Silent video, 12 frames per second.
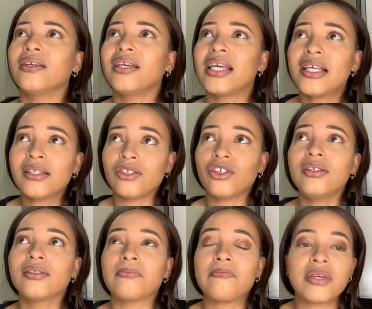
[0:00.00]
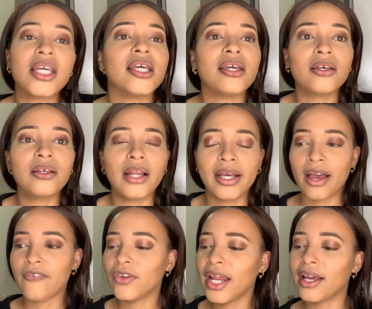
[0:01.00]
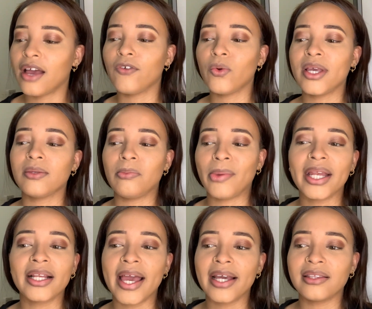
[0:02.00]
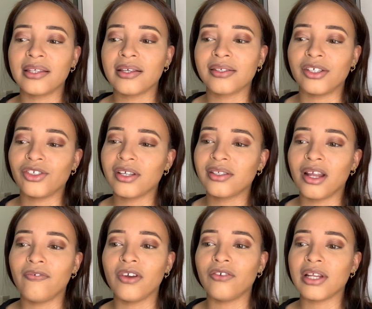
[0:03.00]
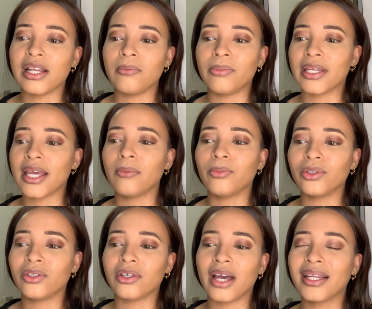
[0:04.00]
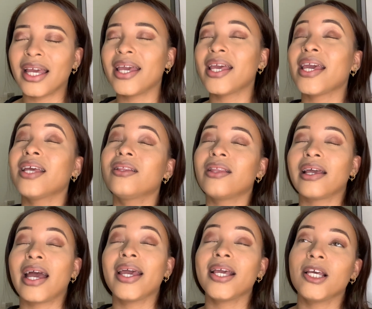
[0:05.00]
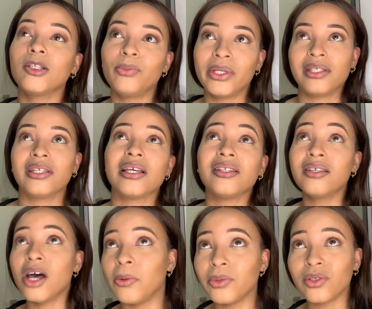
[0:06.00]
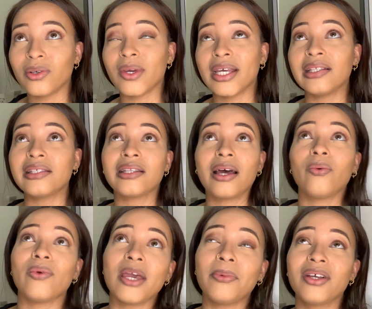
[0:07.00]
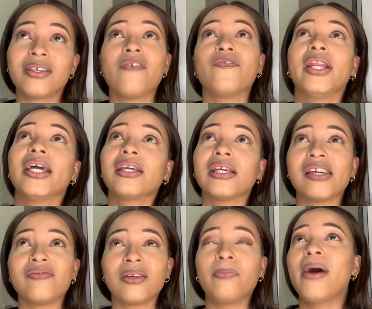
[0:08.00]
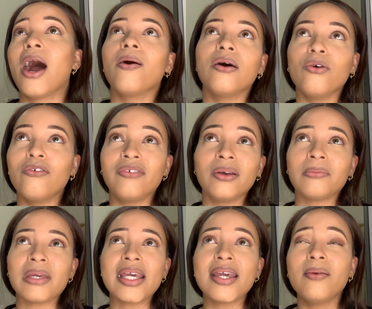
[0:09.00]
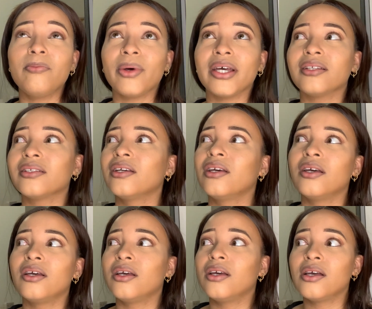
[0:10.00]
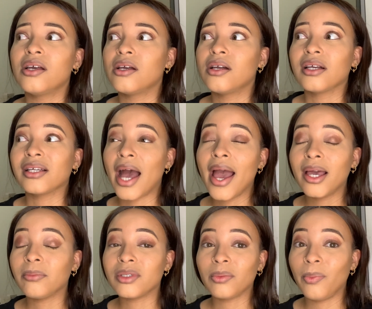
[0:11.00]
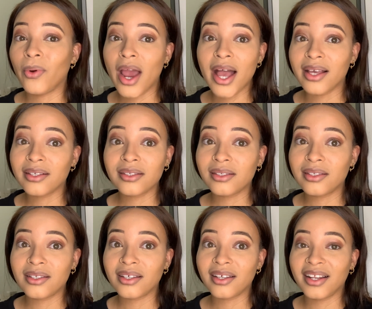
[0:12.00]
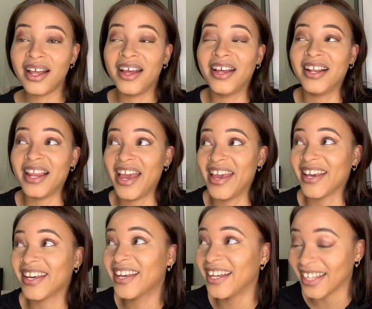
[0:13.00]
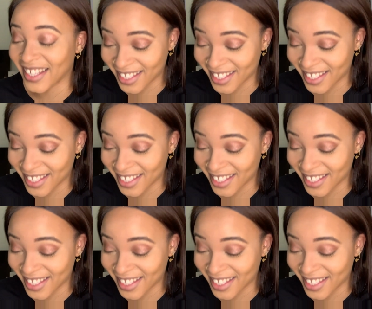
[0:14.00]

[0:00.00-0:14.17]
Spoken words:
it's just me. Like, I feel like I've always been like this and just never really been able to, and I hate putting a term to it that way, because I feel like it gives it power over me. But guy, I'm depressed. Like,